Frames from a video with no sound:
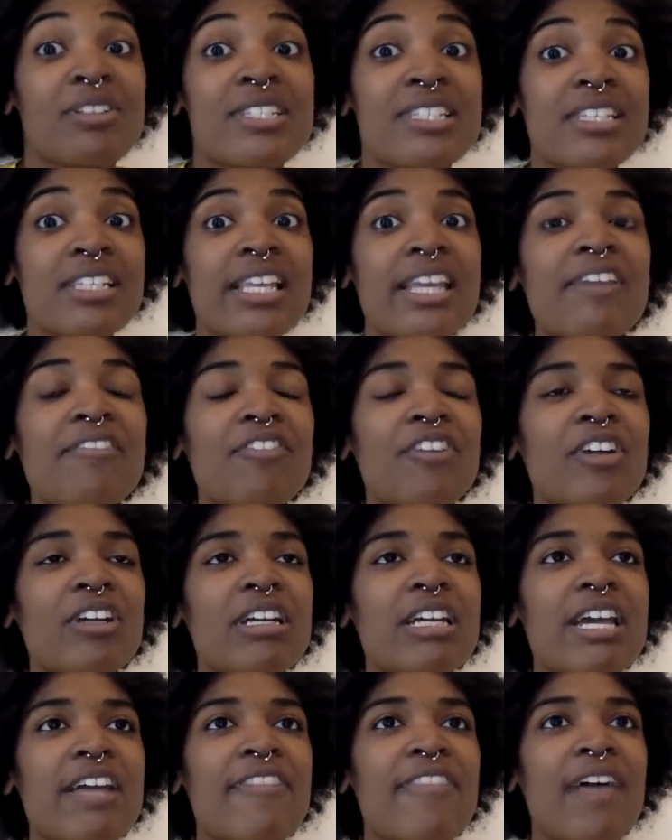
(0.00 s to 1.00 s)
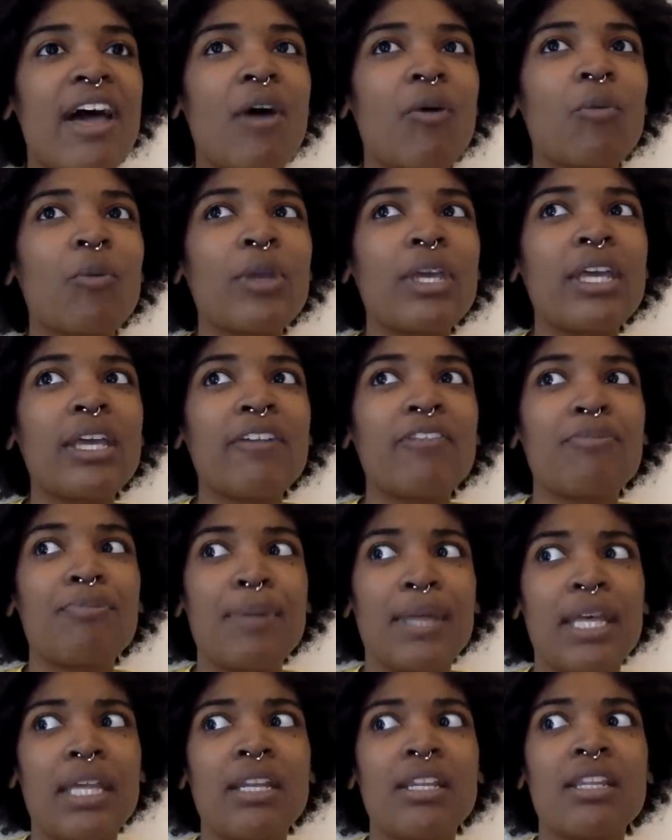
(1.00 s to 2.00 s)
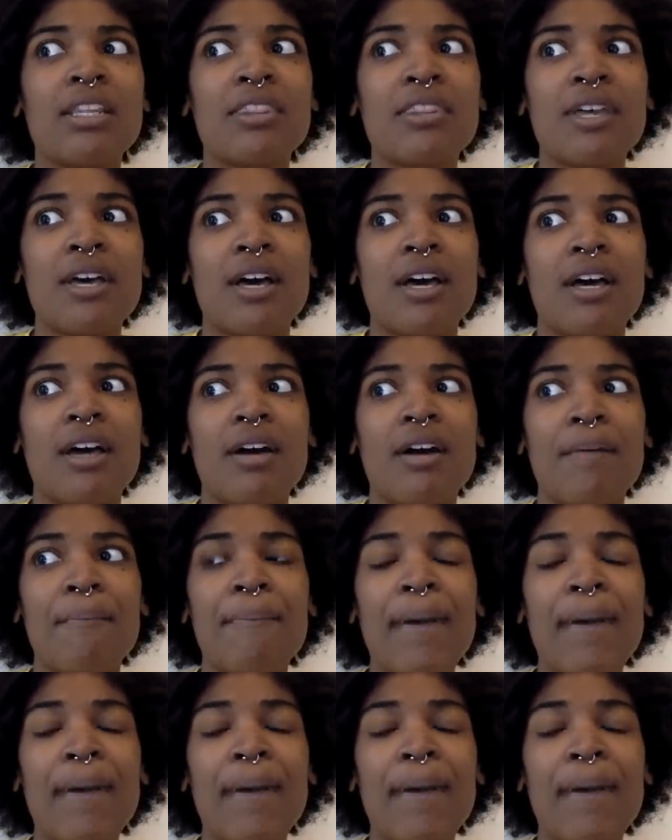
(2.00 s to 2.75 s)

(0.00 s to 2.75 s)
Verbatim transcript: slavery in that we have been the